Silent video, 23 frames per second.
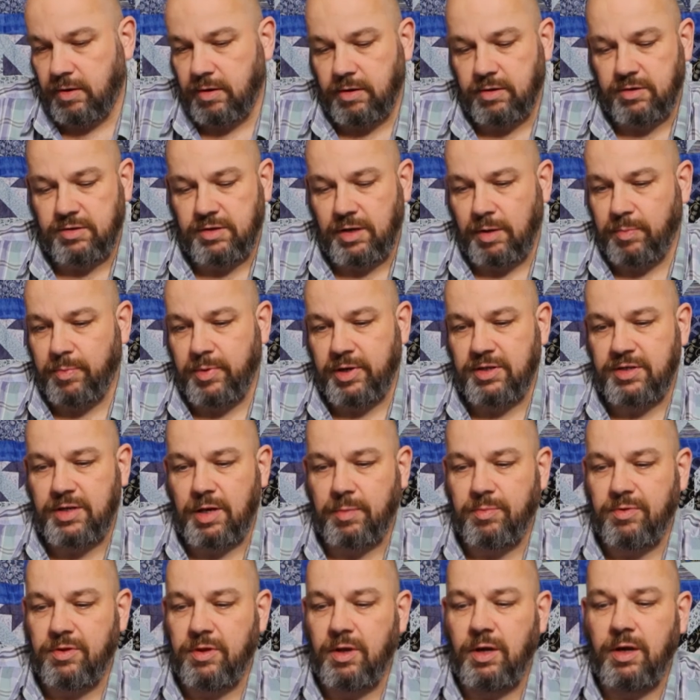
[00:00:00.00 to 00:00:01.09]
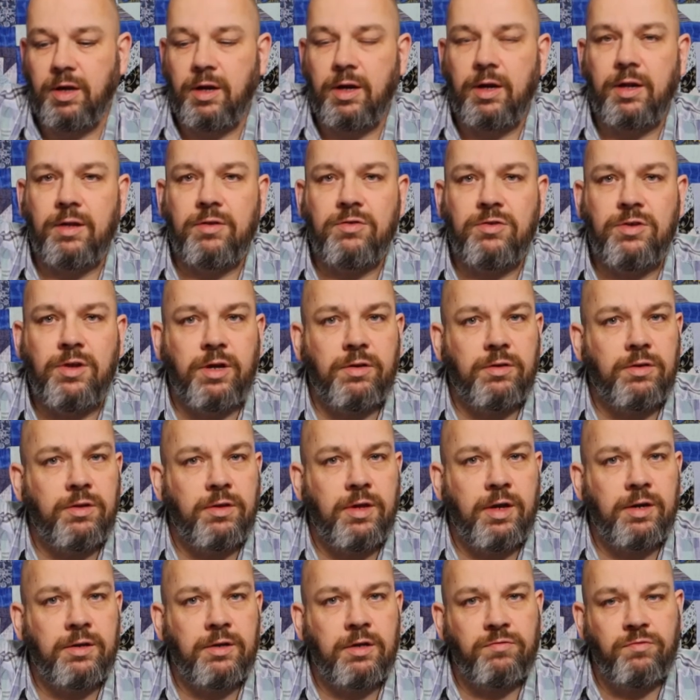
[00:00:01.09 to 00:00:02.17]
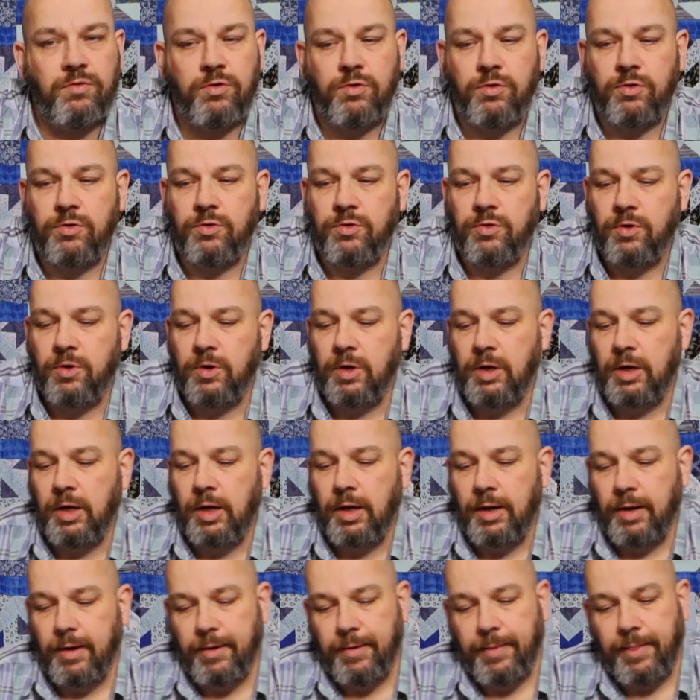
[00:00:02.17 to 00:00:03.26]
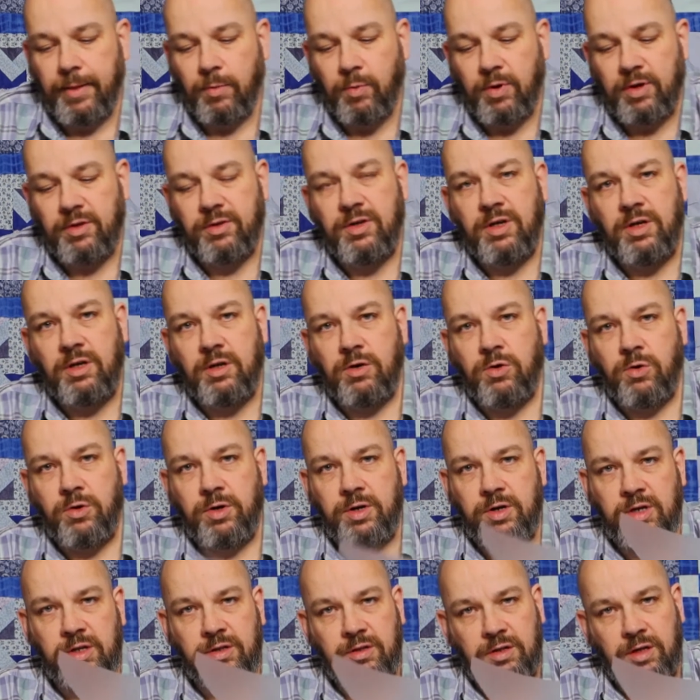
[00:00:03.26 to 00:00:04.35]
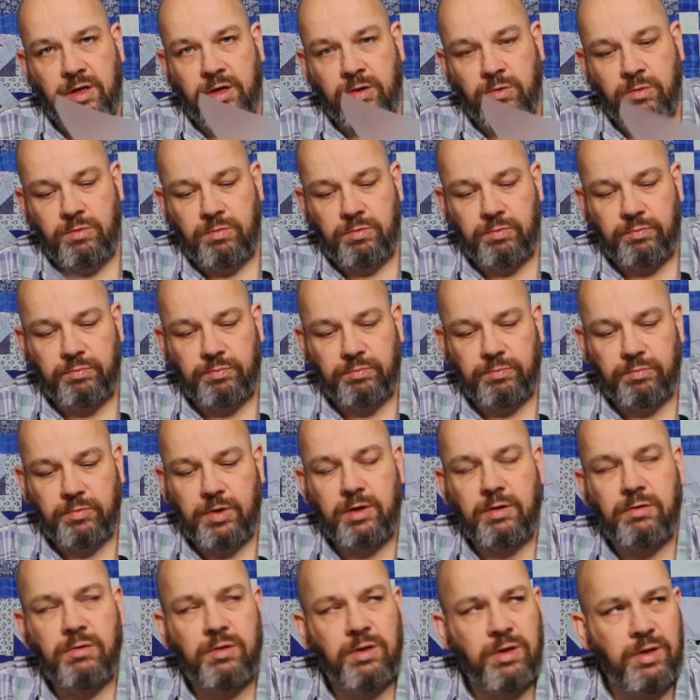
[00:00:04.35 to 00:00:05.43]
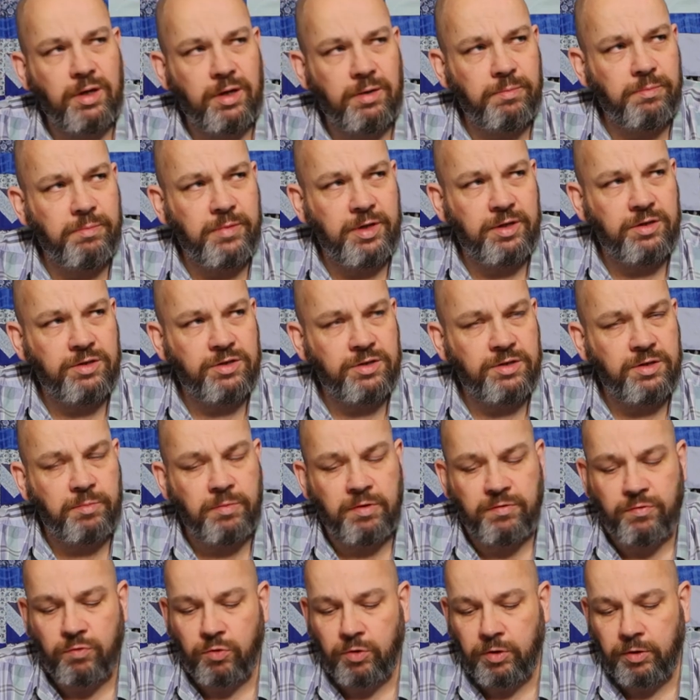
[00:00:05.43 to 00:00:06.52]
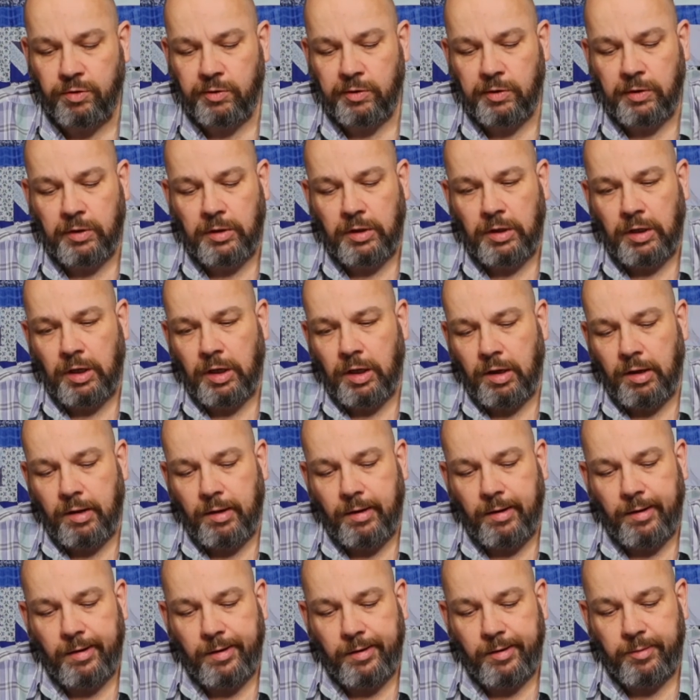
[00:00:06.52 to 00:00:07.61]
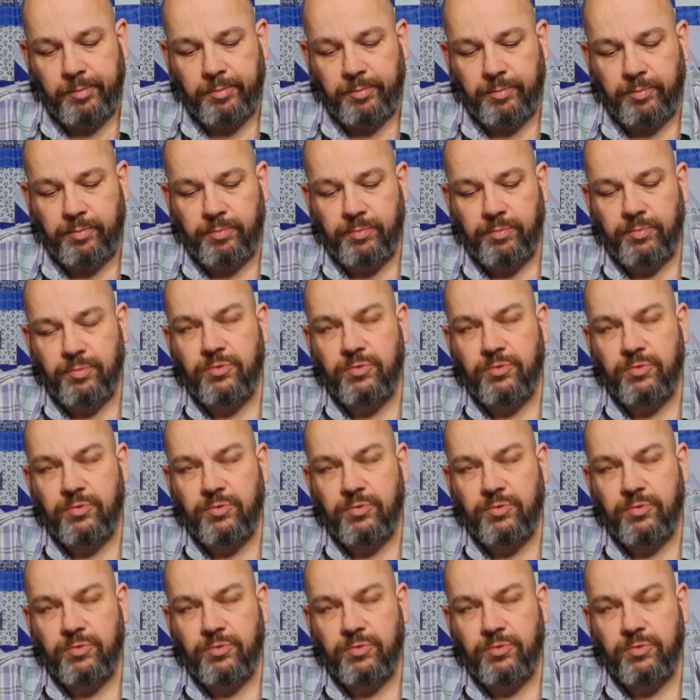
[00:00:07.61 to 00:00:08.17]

step-by-step thing, and it's not that difficult. The one thing you're going to need, though, I don't think I mentioned it before, to